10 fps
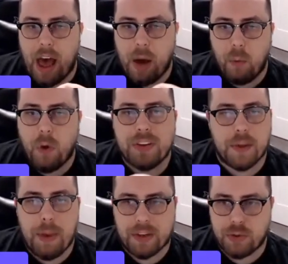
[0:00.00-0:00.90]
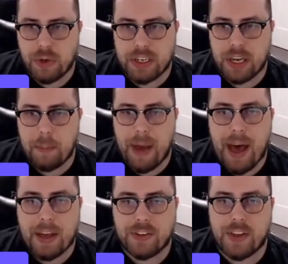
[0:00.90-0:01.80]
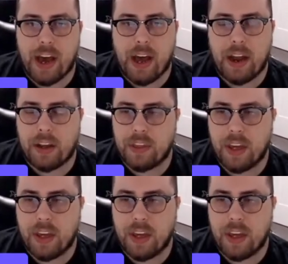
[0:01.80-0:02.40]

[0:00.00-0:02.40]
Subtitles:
Like, what is the best way to get past that?